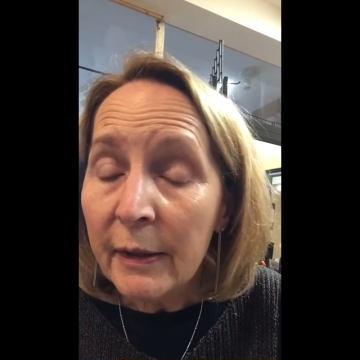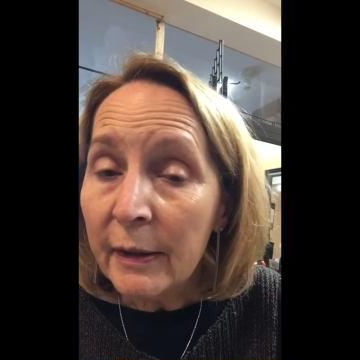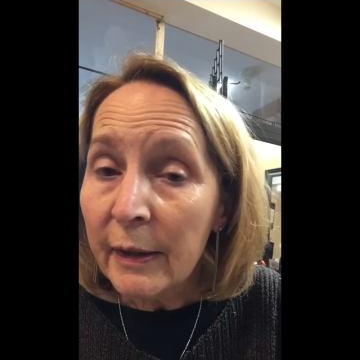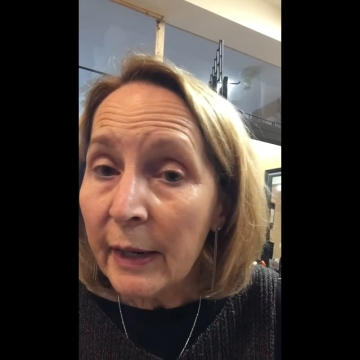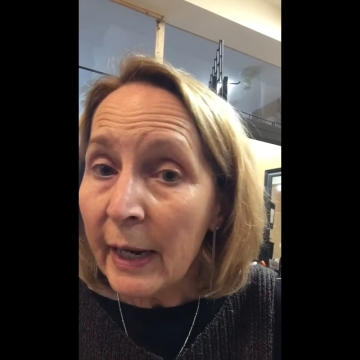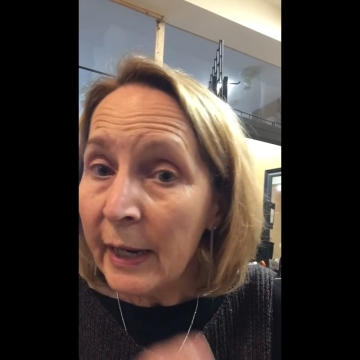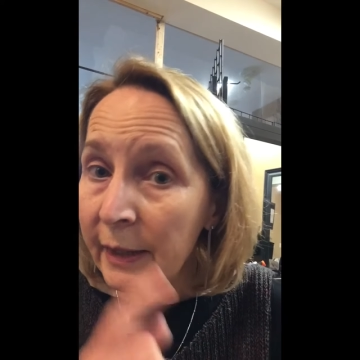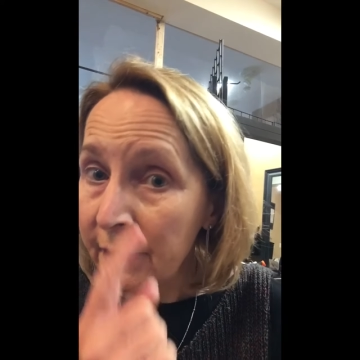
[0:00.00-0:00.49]

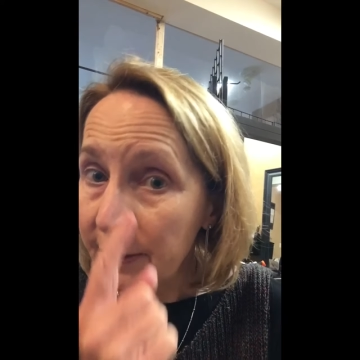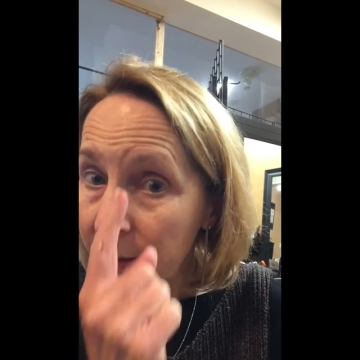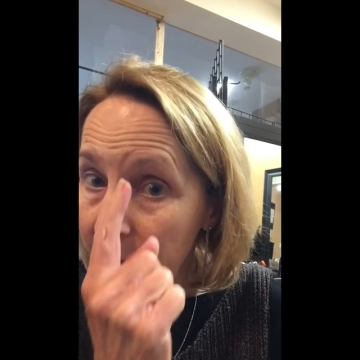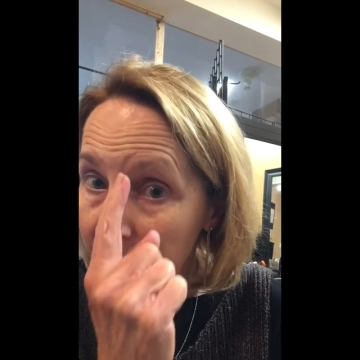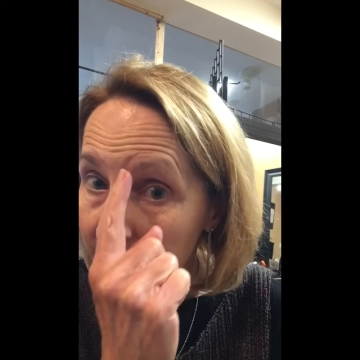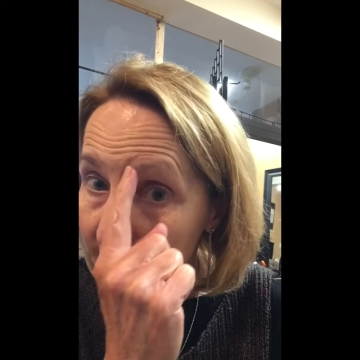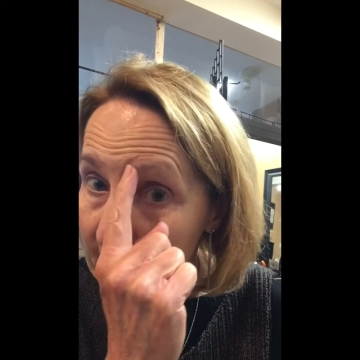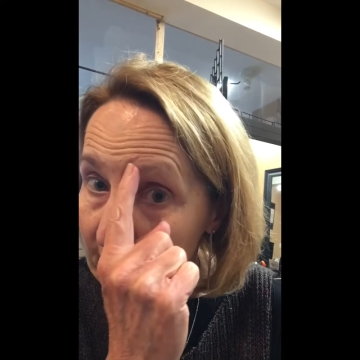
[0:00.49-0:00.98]
And
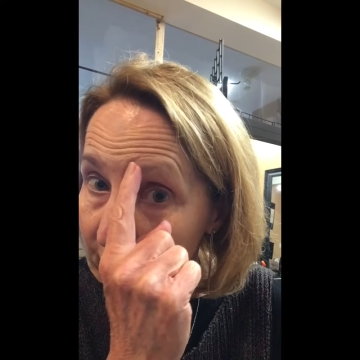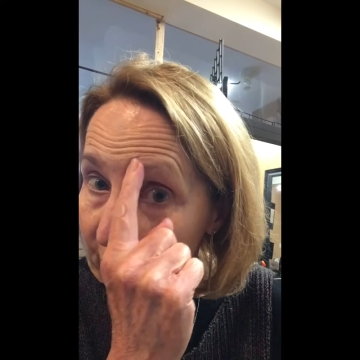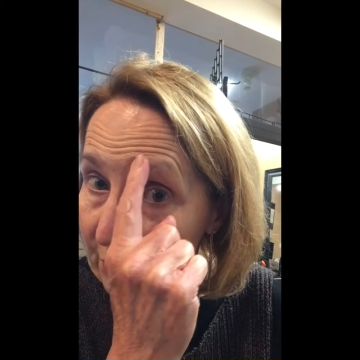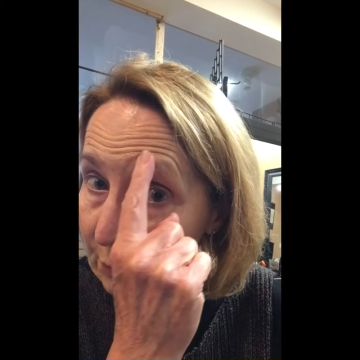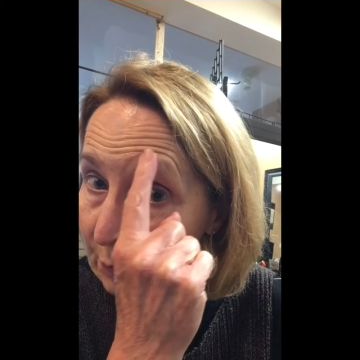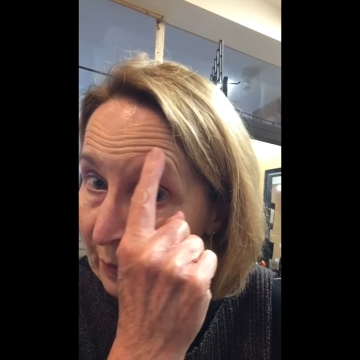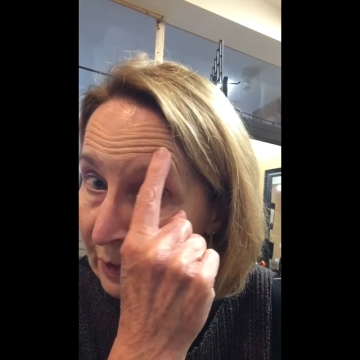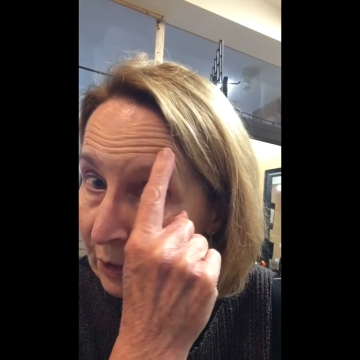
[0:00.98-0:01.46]
the
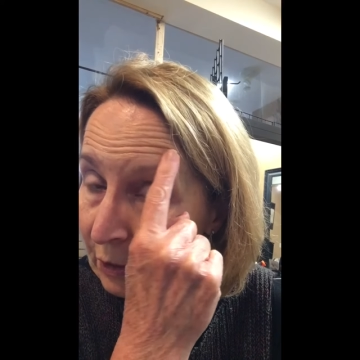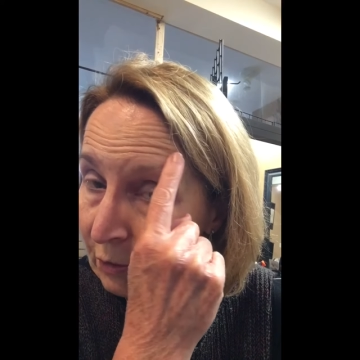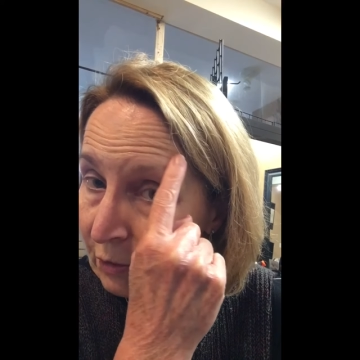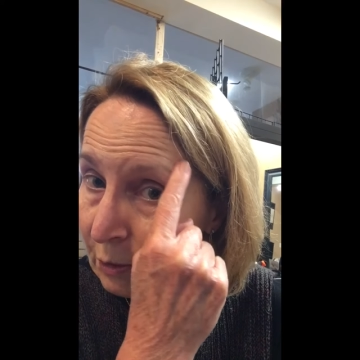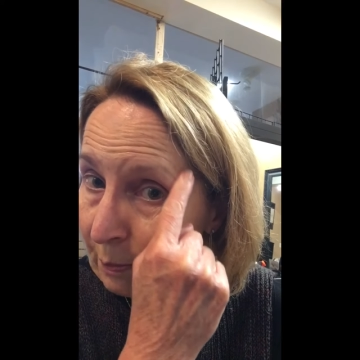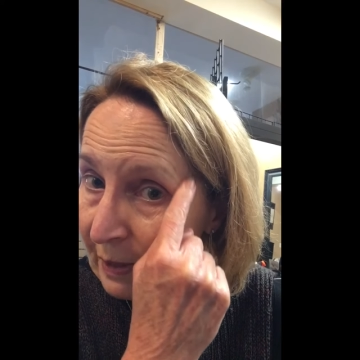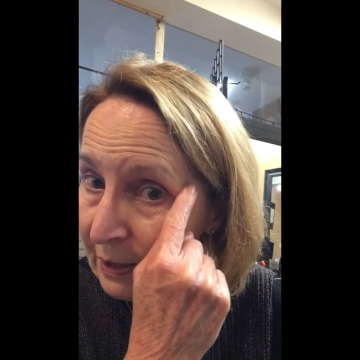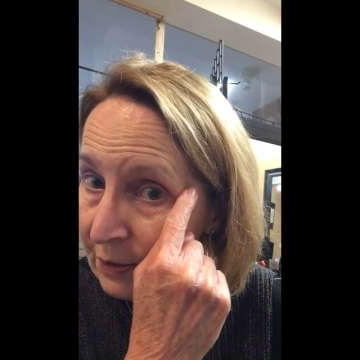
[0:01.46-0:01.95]
difference when you use
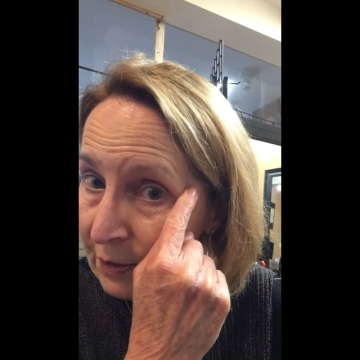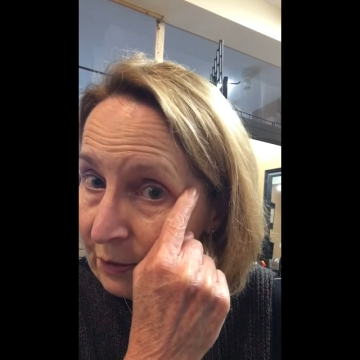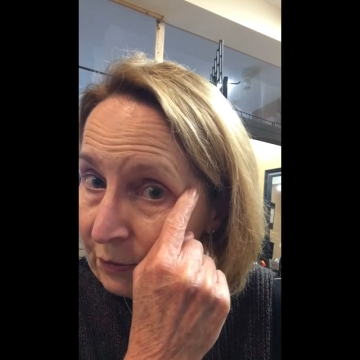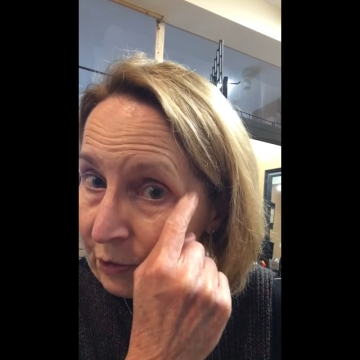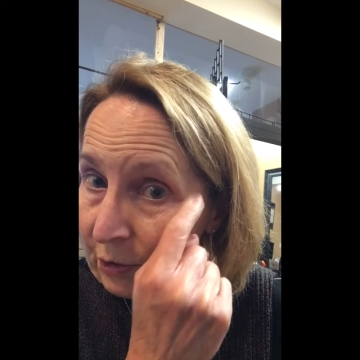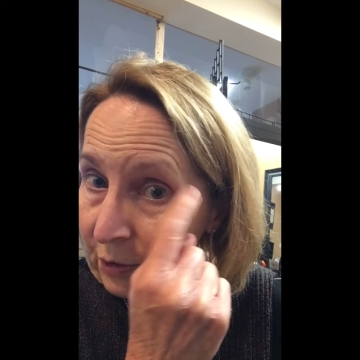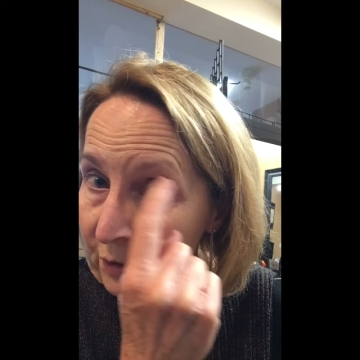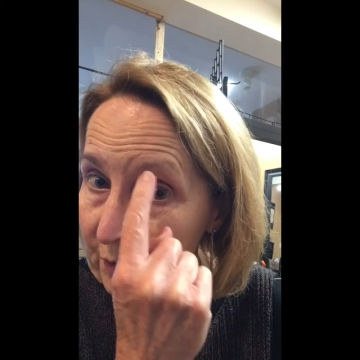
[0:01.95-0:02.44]
a pencil, of
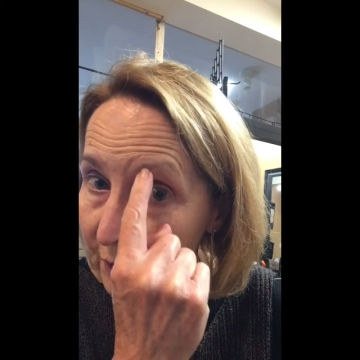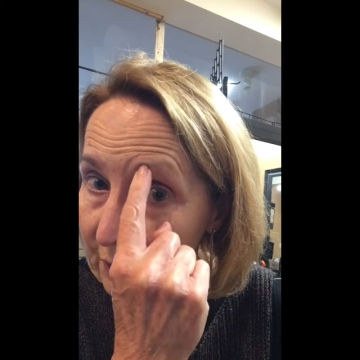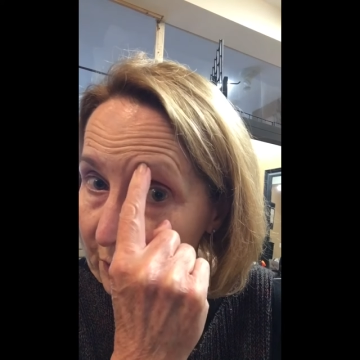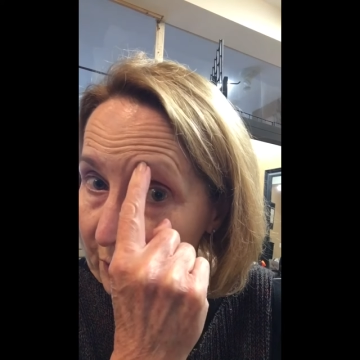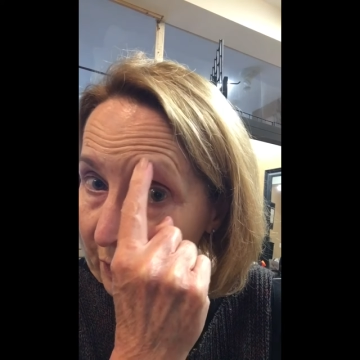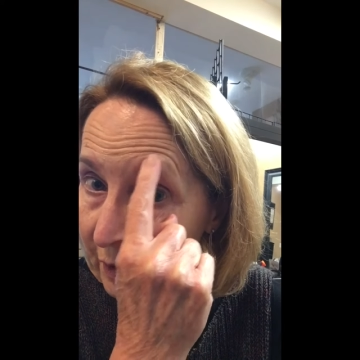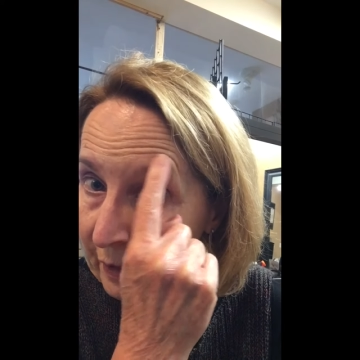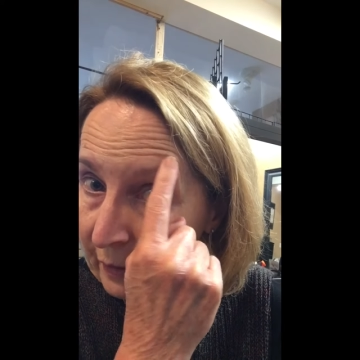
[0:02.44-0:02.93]
course, it's
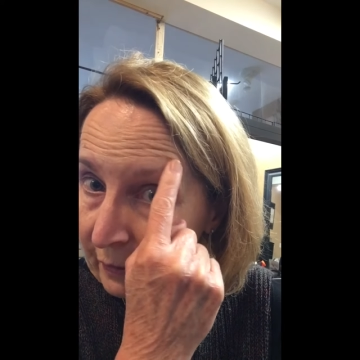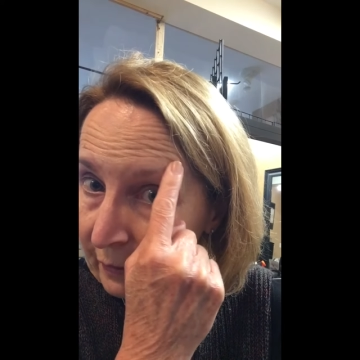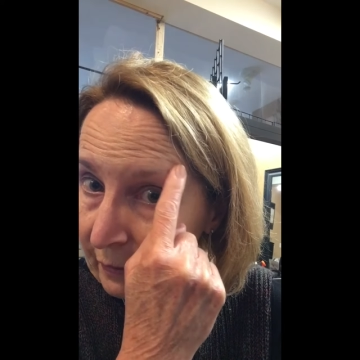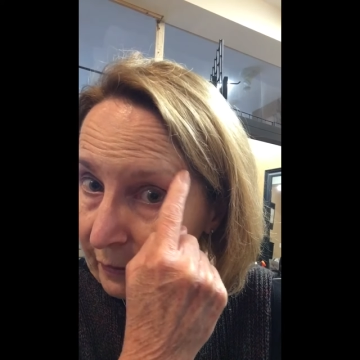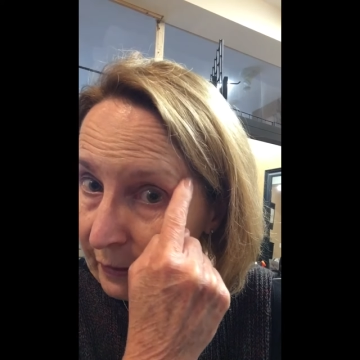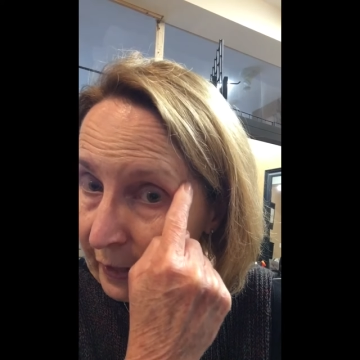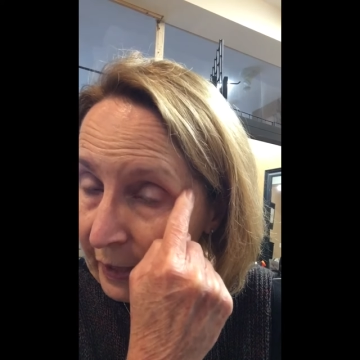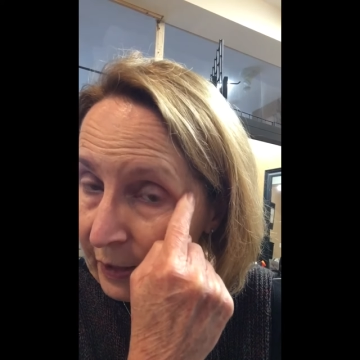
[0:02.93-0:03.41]
gone
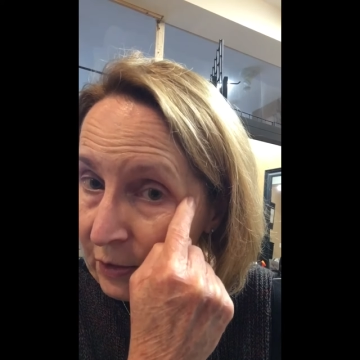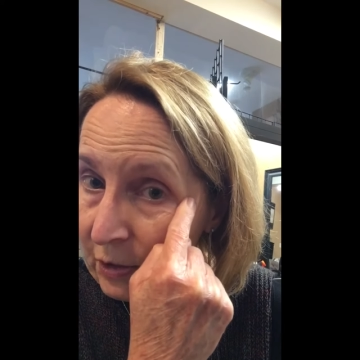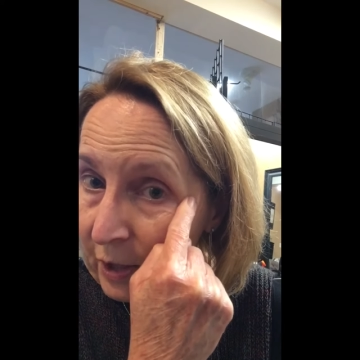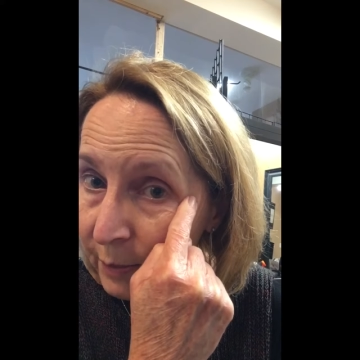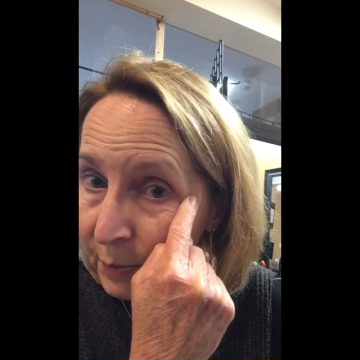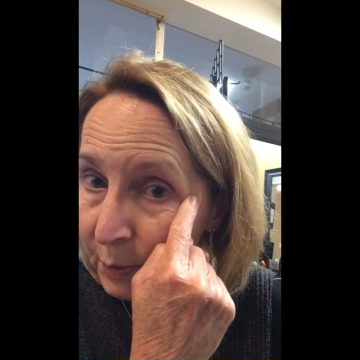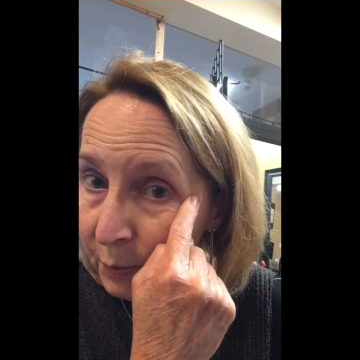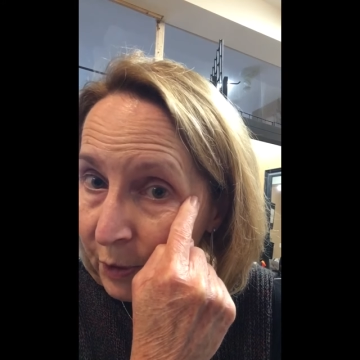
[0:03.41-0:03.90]
each
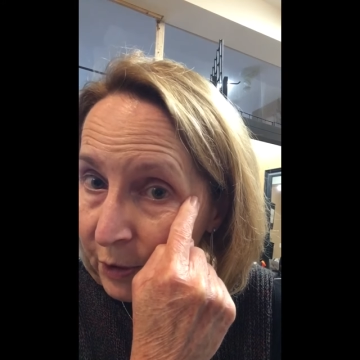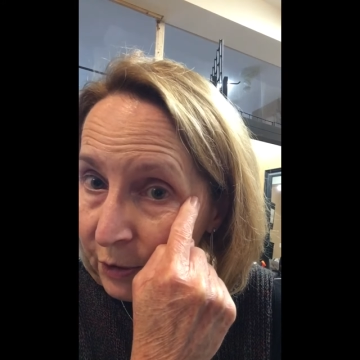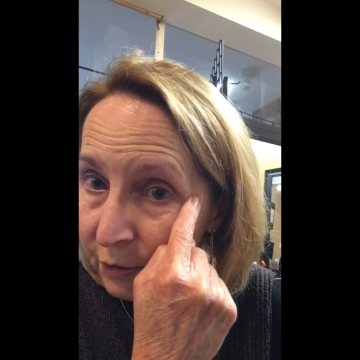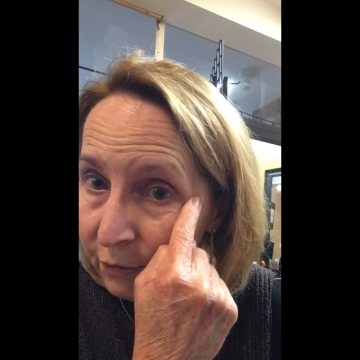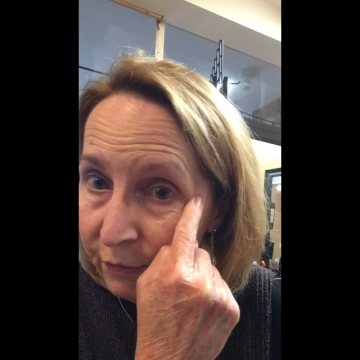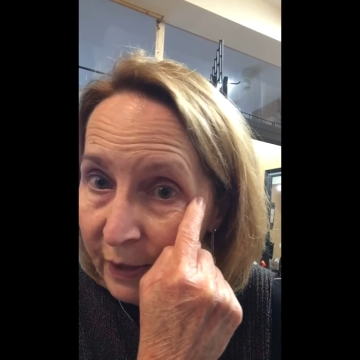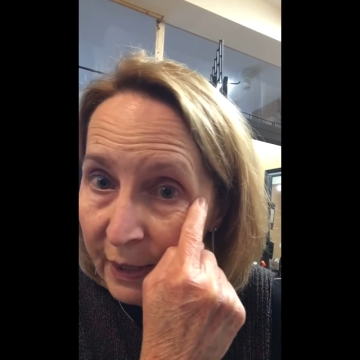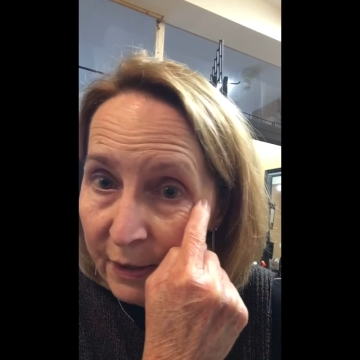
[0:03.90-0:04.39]
time you wash your
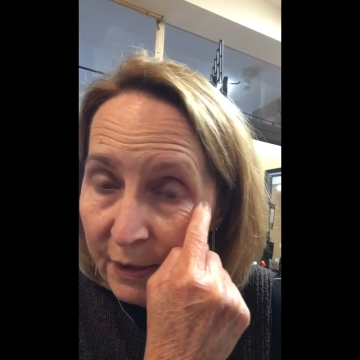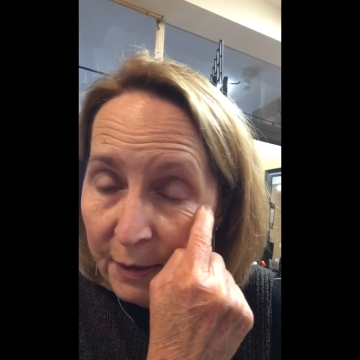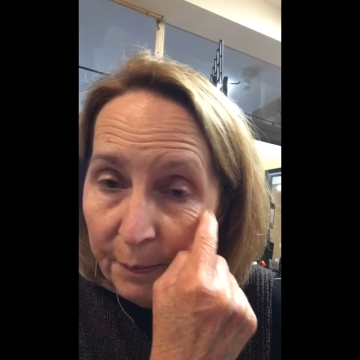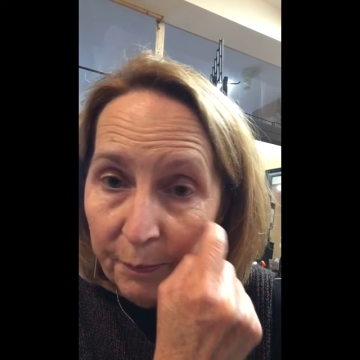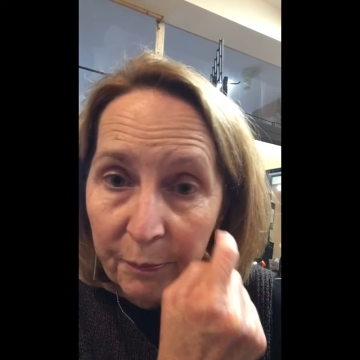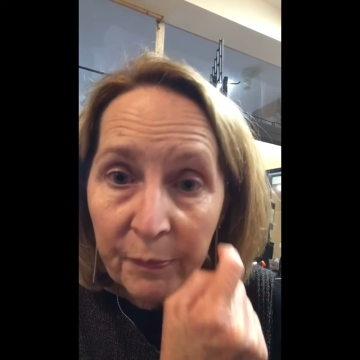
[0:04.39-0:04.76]
face.